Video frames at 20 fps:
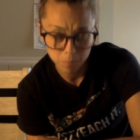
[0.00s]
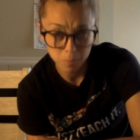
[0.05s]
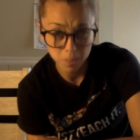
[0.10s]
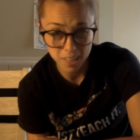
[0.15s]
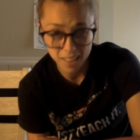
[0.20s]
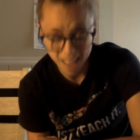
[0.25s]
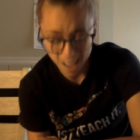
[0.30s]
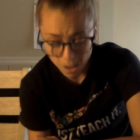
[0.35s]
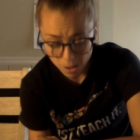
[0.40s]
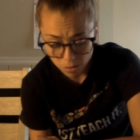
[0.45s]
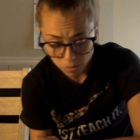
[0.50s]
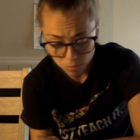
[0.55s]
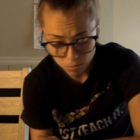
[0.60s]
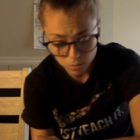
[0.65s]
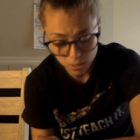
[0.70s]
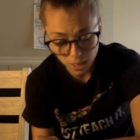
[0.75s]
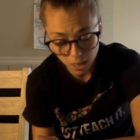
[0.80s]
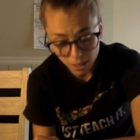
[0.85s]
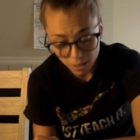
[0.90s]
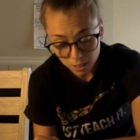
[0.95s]
But now,
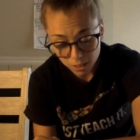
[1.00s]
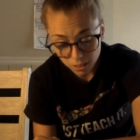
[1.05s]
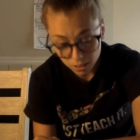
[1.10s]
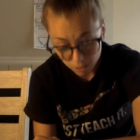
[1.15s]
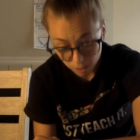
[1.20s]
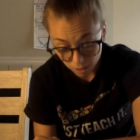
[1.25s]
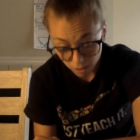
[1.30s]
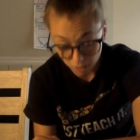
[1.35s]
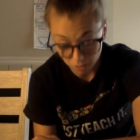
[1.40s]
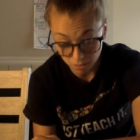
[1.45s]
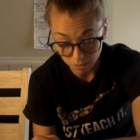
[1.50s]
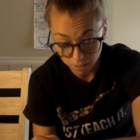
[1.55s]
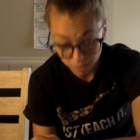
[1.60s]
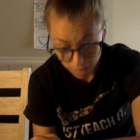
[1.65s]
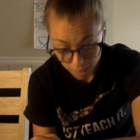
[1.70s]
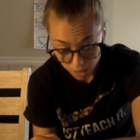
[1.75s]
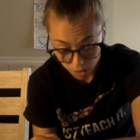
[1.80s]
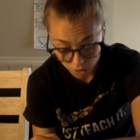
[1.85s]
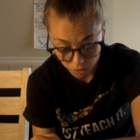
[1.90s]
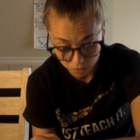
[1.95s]
telling it to
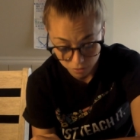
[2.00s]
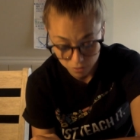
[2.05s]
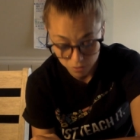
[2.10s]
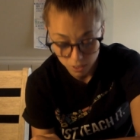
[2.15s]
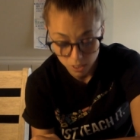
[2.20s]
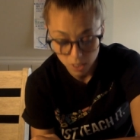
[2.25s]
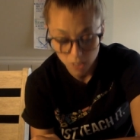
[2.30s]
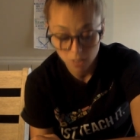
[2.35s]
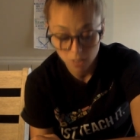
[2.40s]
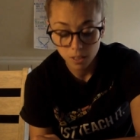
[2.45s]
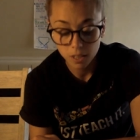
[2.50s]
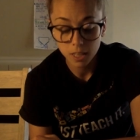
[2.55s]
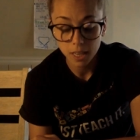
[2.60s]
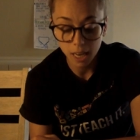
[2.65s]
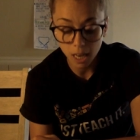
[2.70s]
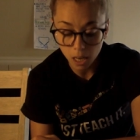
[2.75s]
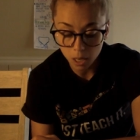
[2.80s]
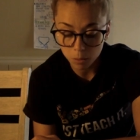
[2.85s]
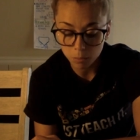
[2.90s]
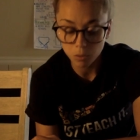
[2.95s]
herself,
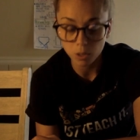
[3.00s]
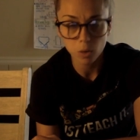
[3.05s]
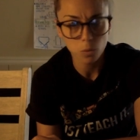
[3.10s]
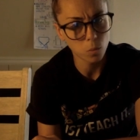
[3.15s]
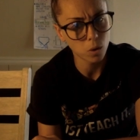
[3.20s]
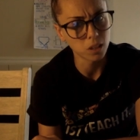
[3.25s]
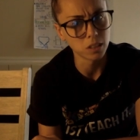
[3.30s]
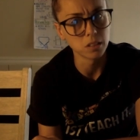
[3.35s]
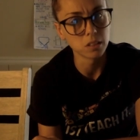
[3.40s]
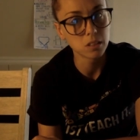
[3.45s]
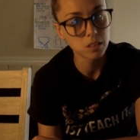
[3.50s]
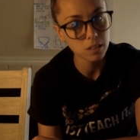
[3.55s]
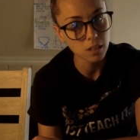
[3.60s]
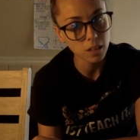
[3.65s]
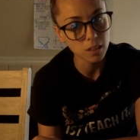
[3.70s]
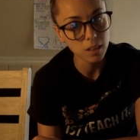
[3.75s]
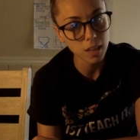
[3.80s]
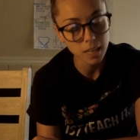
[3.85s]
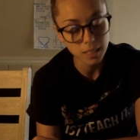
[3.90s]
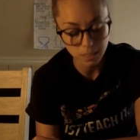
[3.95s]
Anne Marie wanted
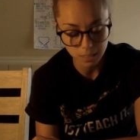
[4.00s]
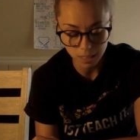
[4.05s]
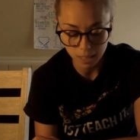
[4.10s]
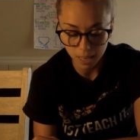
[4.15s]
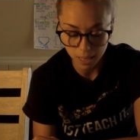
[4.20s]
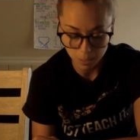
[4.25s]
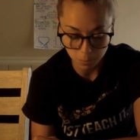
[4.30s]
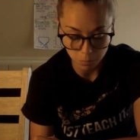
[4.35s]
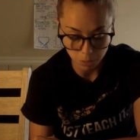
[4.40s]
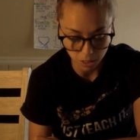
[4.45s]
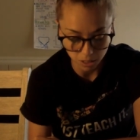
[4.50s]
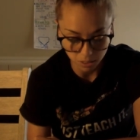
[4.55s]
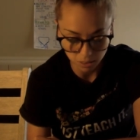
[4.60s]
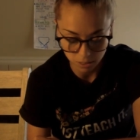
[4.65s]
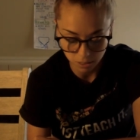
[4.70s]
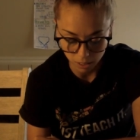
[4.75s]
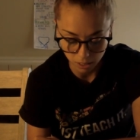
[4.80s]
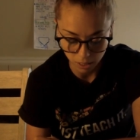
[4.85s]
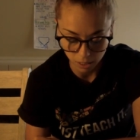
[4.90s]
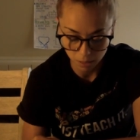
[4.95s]
sunlight and birds
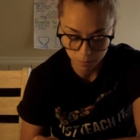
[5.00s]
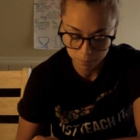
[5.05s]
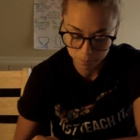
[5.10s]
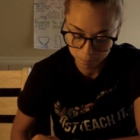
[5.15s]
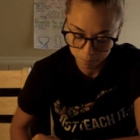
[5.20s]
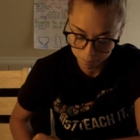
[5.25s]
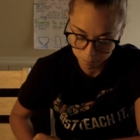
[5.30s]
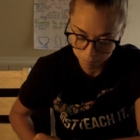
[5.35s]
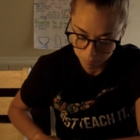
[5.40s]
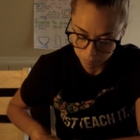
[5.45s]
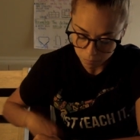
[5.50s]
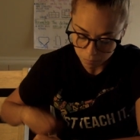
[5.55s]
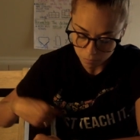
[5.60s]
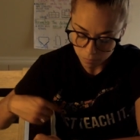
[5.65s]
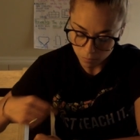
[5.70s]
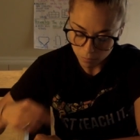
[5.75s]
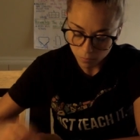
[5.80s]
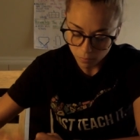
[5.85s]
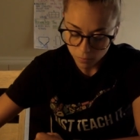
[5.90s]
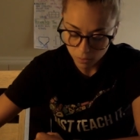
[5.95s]
singing.
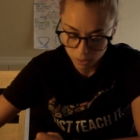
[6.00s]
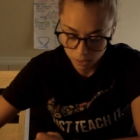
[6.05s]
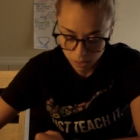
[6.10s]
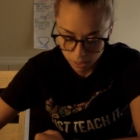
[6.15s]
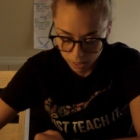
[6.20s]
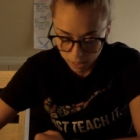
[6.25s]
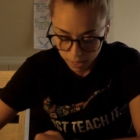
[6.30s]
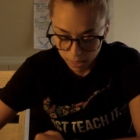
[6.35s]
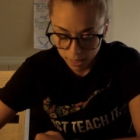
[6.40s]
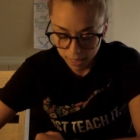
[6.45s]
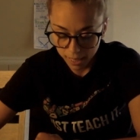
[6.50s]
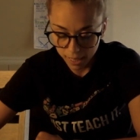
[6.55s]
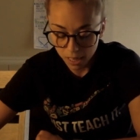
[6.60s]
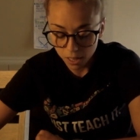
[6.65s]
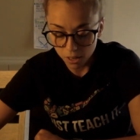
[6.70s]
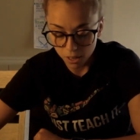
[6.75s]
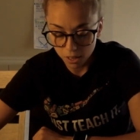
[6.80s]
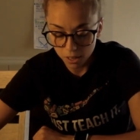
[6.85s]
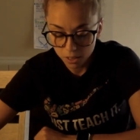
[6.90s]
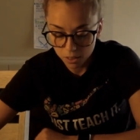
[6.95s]

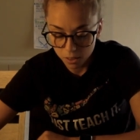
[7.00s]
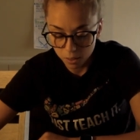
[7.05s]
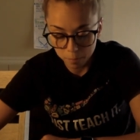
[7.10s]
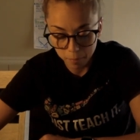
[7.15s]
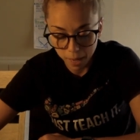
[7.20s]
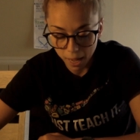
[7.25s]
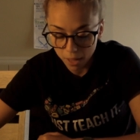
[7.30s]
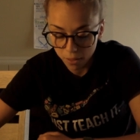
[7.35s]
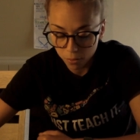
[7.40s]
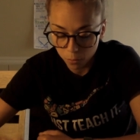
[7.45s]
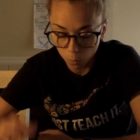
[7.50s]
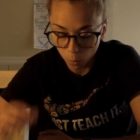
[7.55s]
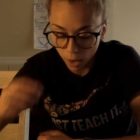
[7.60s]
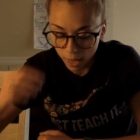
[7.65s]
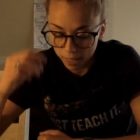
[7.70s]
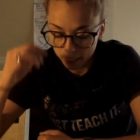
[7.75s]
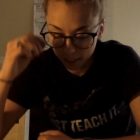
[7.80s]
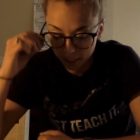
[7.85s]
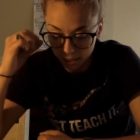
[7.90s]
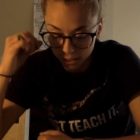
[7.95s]
Here, the path
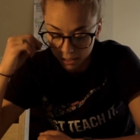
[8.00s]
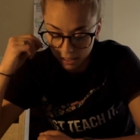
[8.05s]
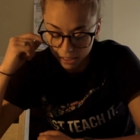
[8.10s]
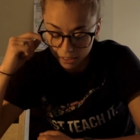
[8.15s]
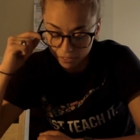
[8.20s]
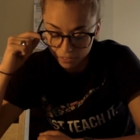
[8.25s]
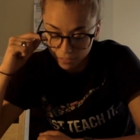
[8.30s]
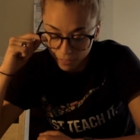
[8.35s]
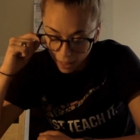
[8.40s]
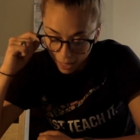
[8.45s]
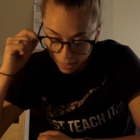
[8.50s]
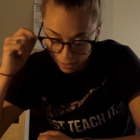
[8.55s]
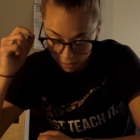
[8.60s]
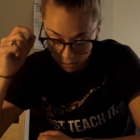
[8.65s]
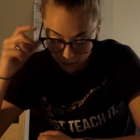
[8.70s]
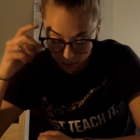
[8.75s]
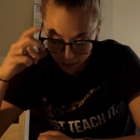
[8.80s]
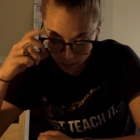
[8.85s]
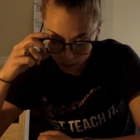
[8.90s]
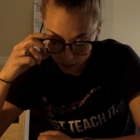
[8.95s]
widened and
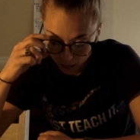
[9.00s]
flattened,